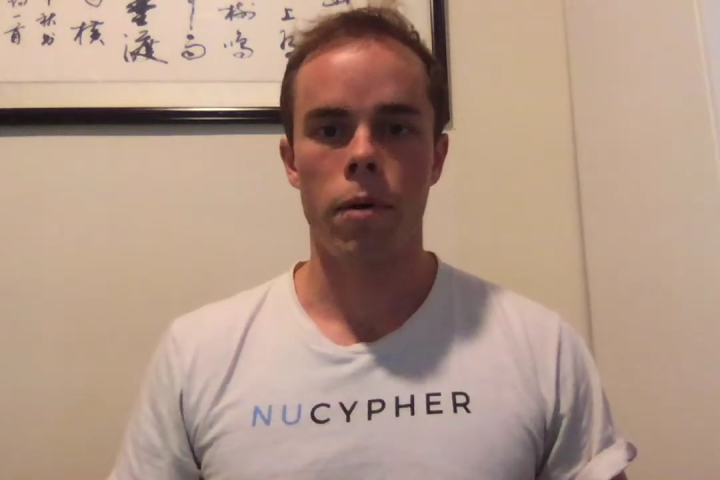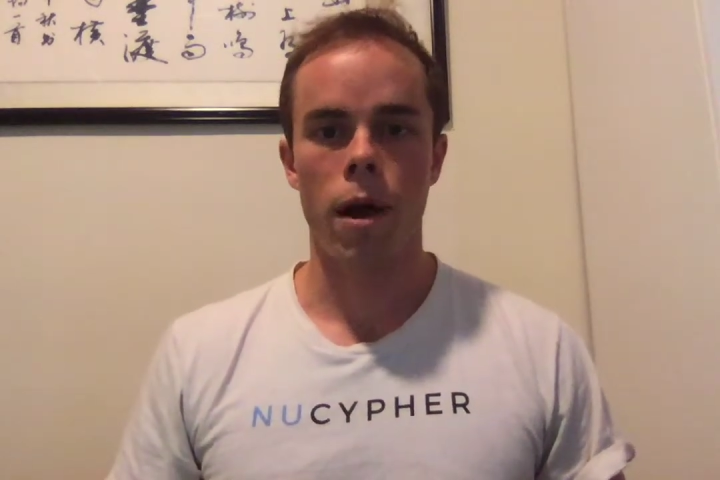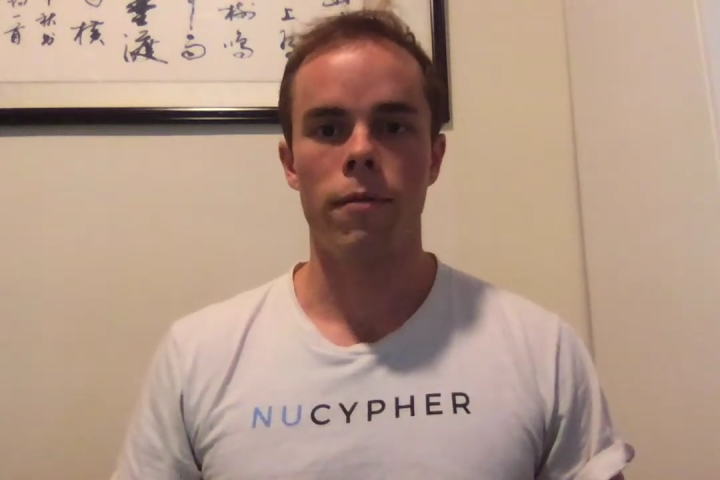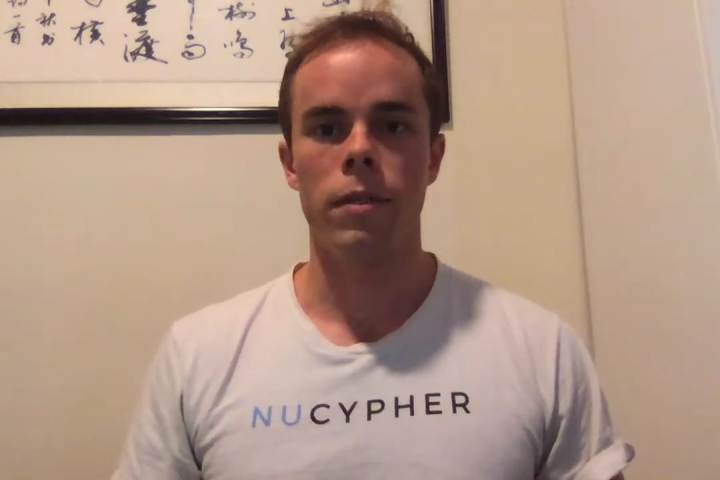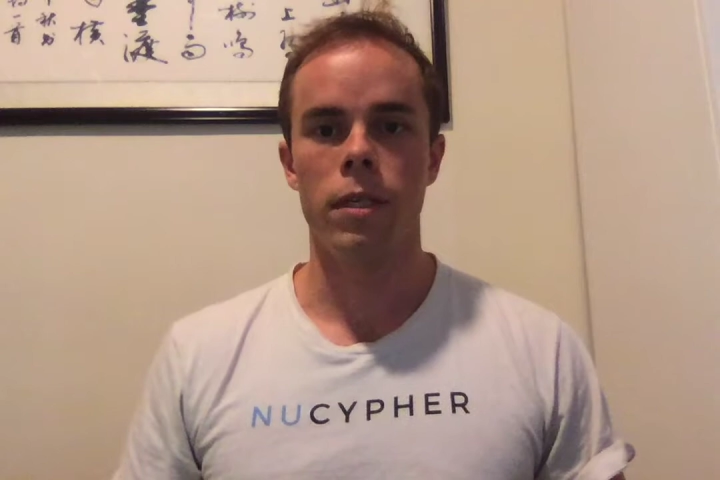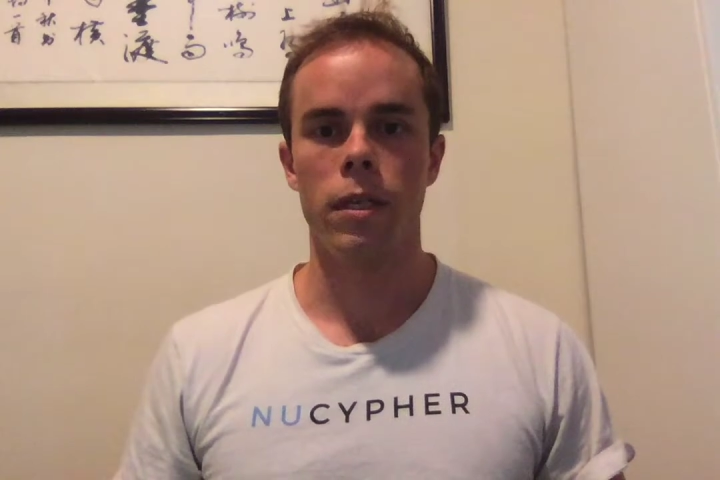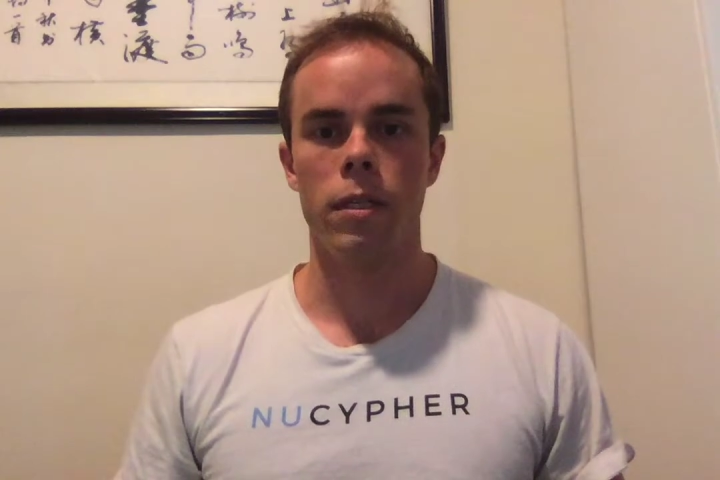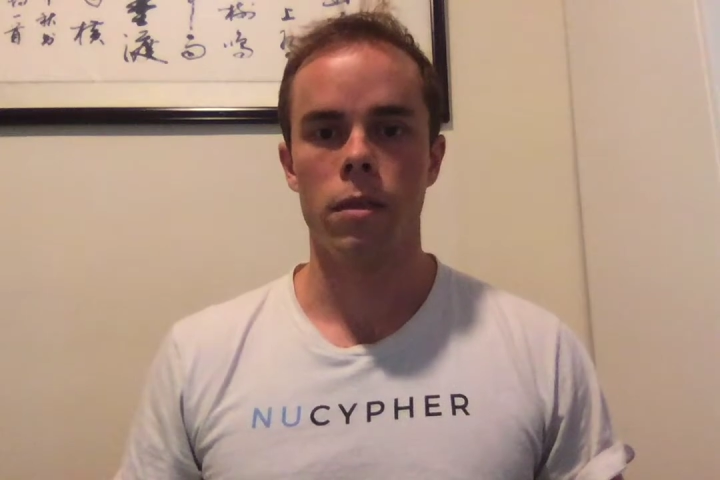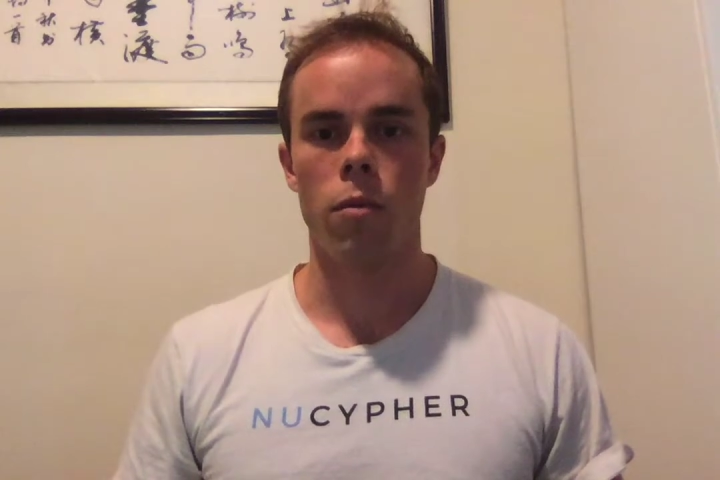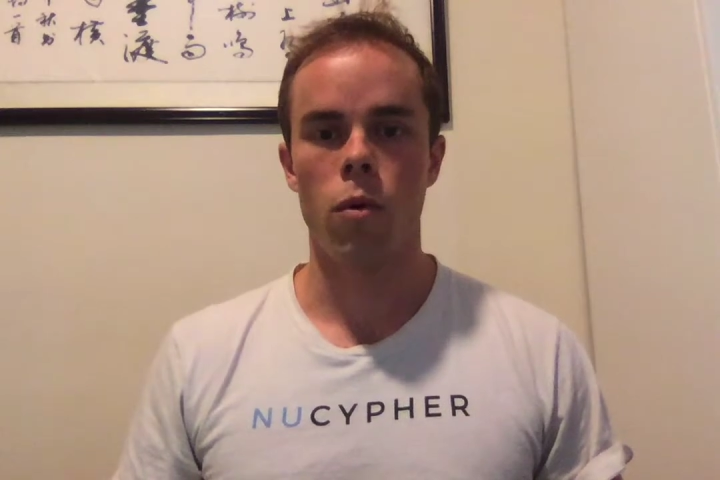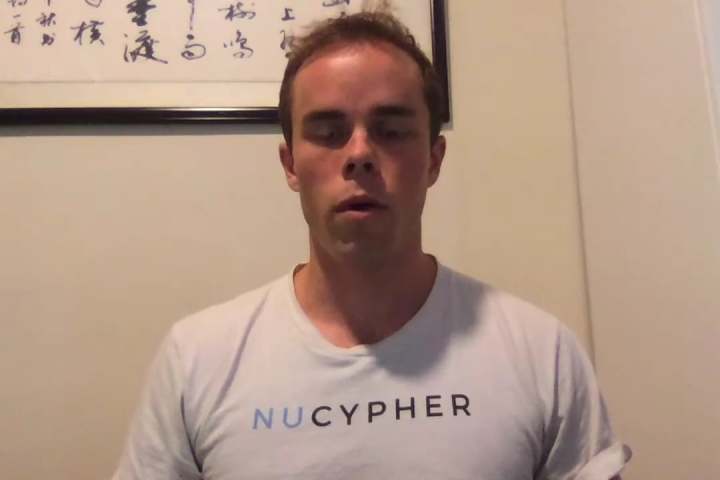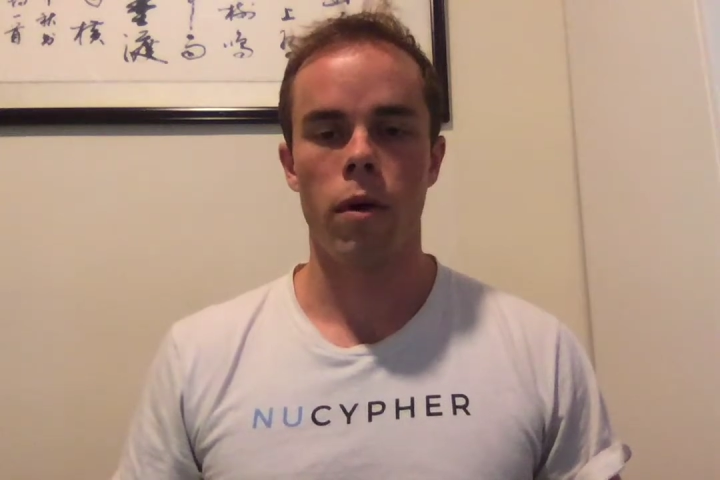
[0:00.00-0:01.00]
privacy is an
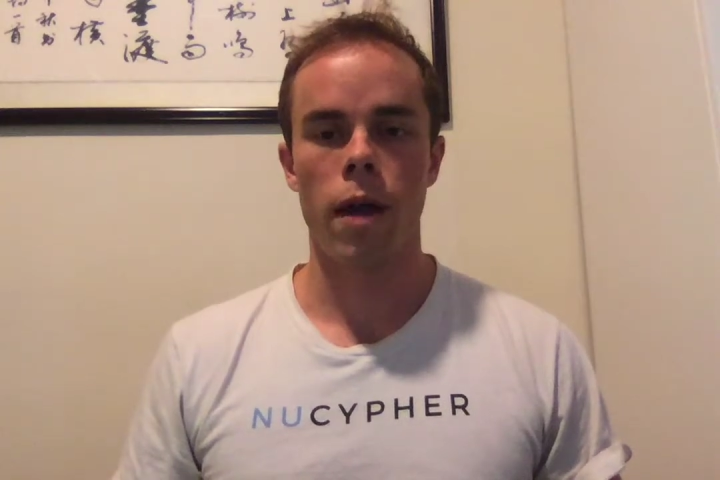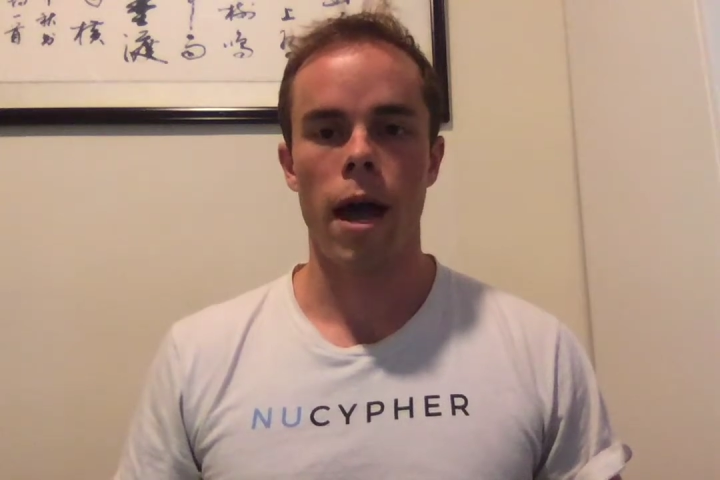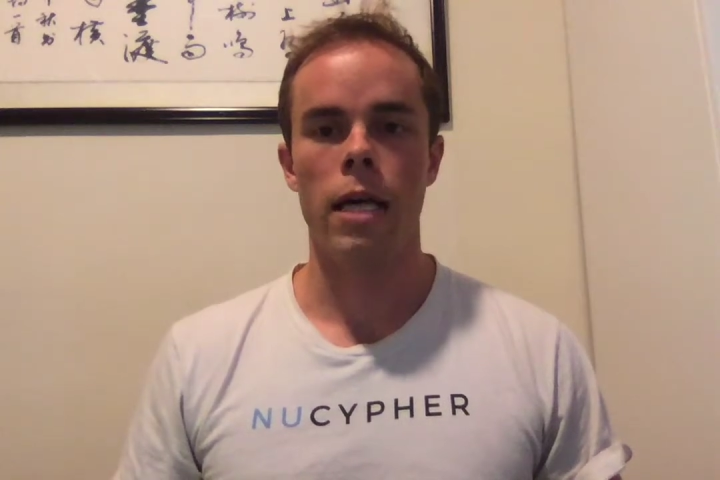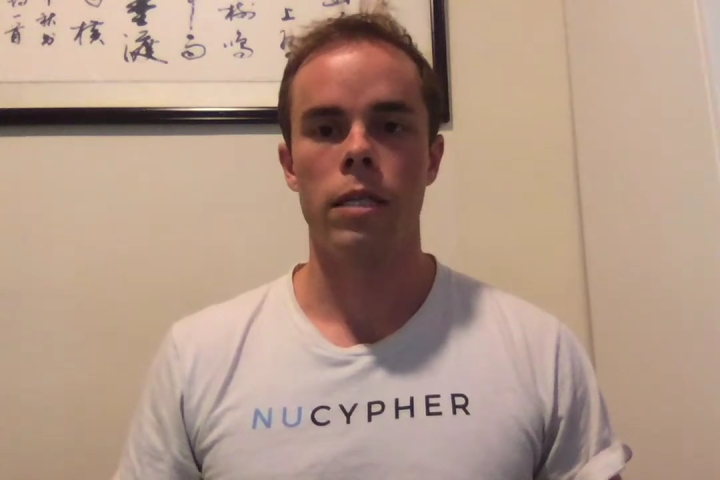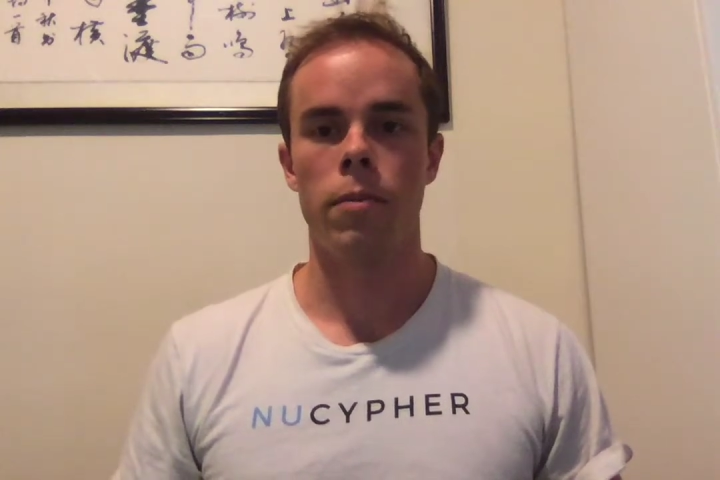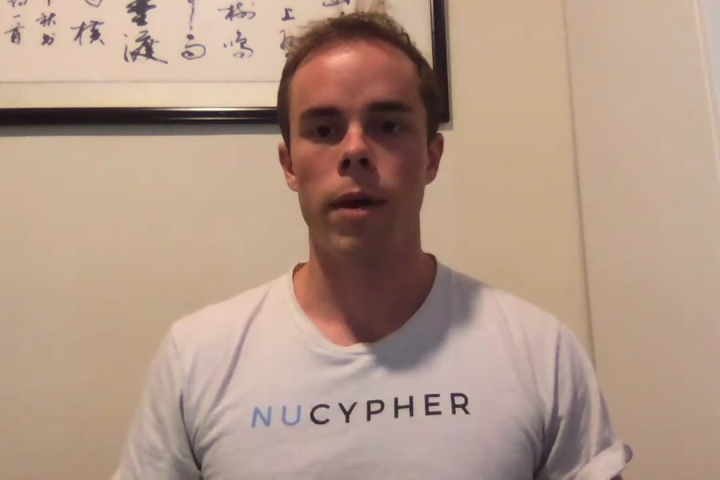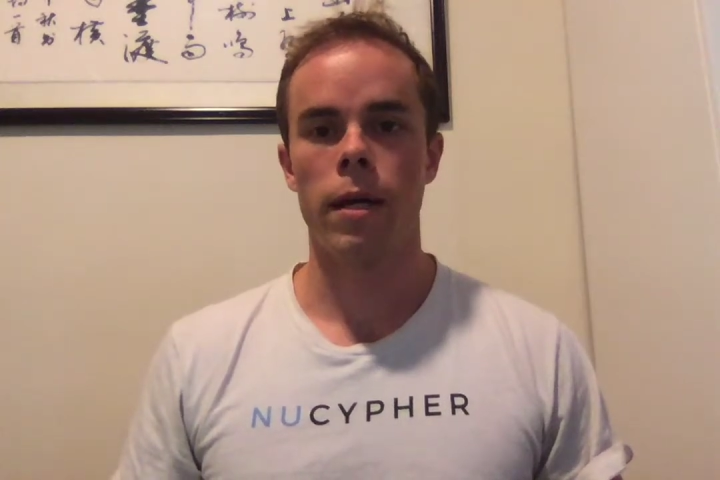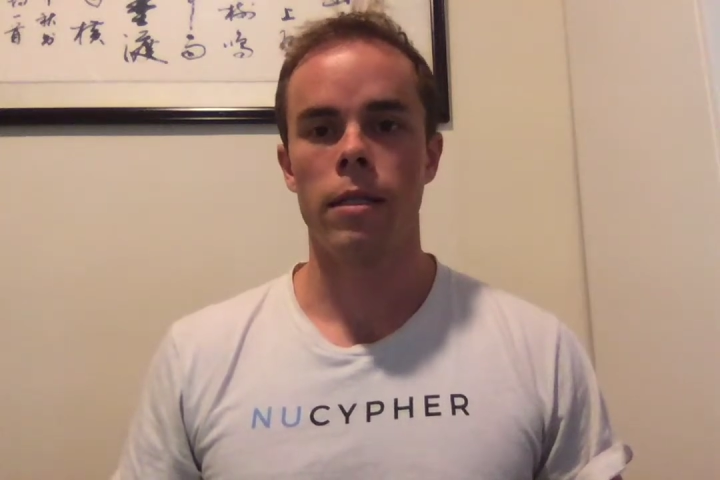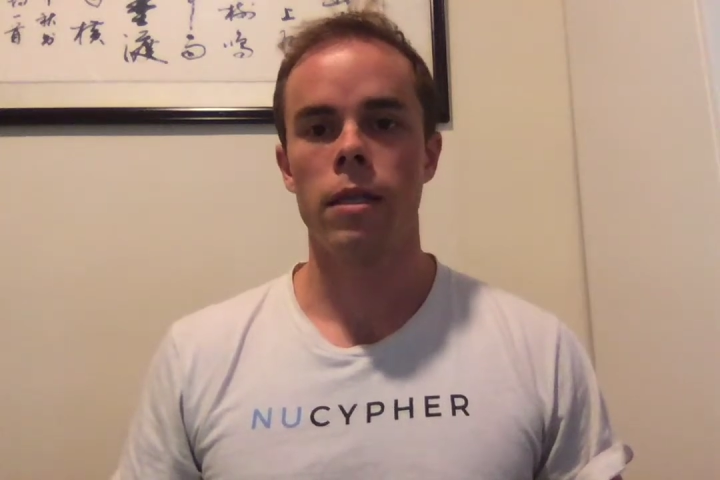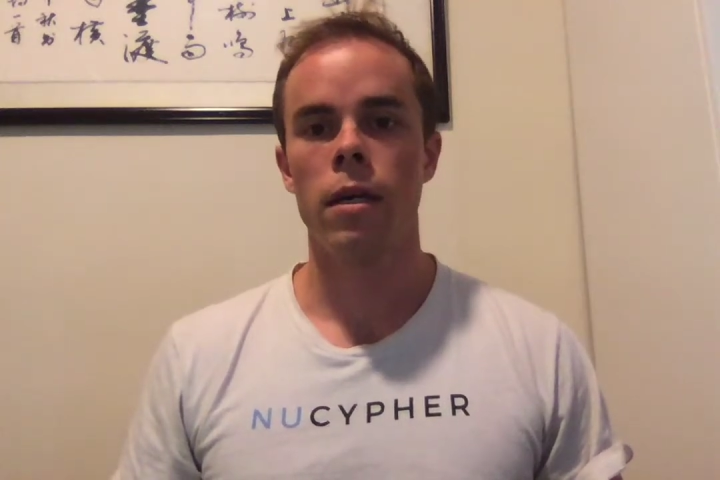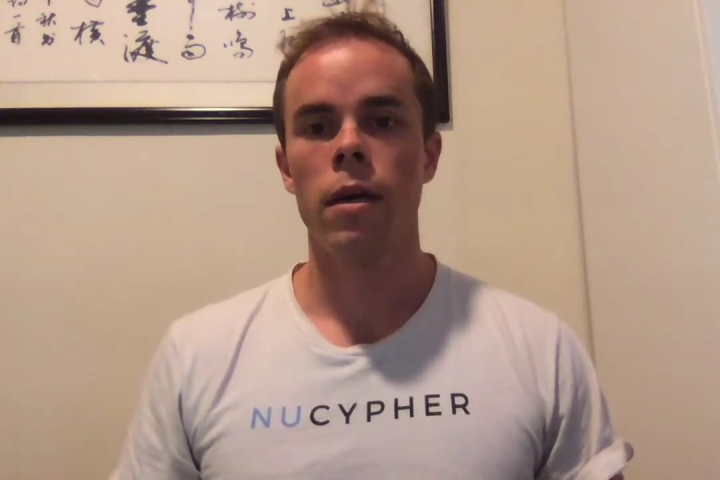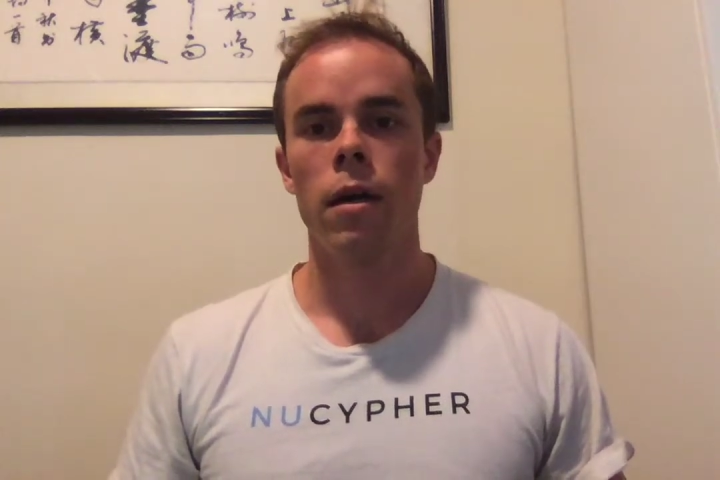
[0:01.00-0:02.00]
important aspect